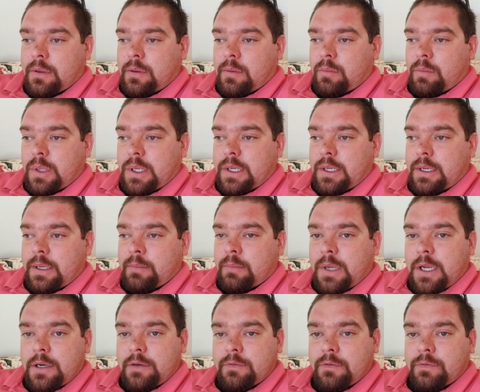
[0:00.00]
But I
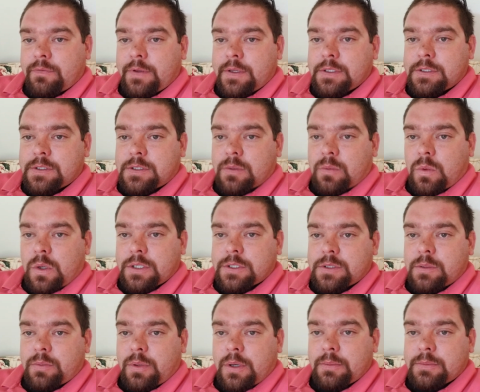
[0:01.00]
might have offended some white
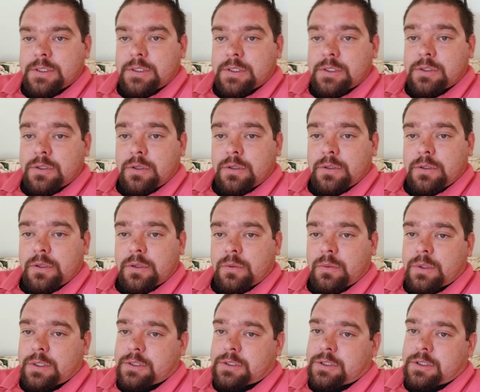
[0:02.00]
supremacists earlier,
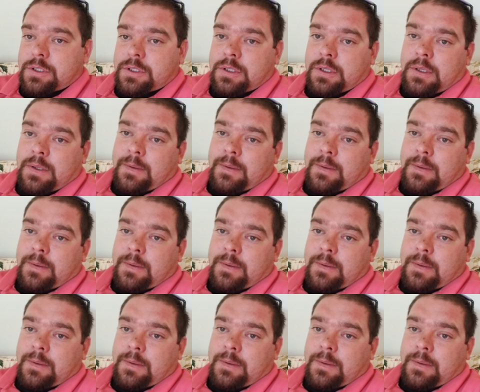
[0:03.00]
which